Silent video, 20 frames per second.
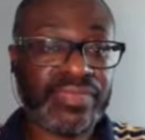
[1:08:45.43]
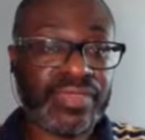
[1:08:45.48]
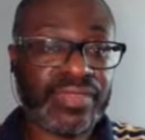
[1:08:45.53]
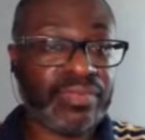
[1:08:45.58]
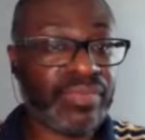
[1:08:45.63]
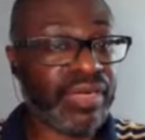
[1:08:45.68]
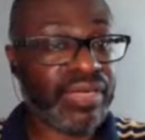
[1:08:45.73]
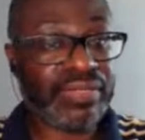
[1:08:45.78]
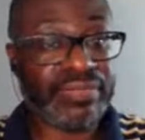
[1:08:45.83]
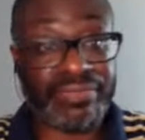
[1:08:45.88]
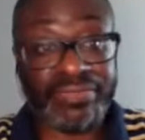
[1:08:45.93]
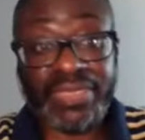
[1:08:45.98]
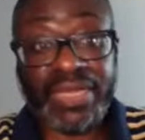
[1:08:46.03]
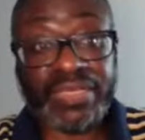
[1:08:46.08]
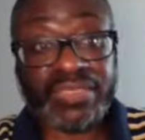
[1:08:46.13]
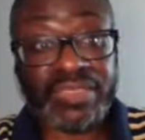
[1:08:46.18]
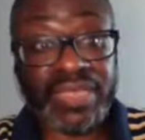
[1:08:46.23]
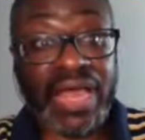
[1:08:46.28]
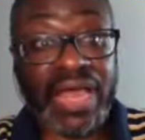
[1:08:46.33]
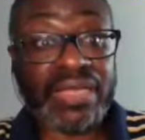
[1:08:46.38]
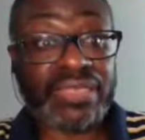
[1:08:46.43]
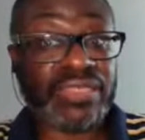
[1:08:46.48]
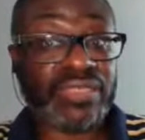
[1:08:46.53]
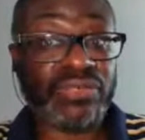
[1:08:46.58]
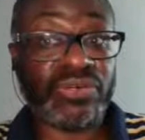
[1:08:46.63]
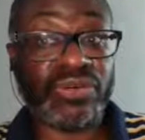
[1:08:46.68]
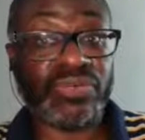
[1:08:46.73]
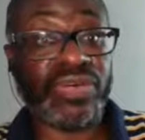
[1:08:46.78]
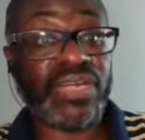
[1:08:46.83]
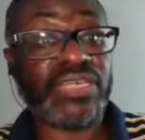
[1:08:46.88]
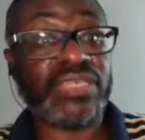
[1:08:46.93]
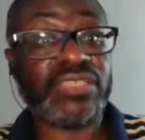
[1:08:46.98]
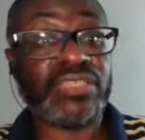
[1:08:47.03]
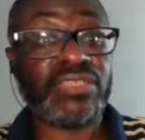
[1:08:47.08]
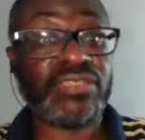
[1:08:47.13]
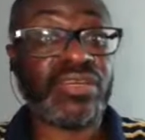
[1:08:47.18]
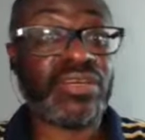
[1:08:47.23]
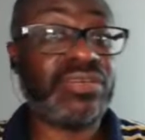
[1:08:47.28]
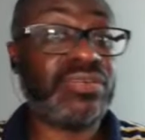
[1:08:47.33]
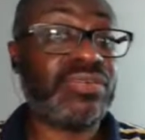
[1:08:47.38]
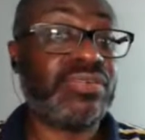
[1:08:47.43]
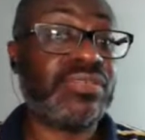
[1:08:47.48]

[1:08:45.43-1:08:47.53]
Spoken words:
But they signed it already, so.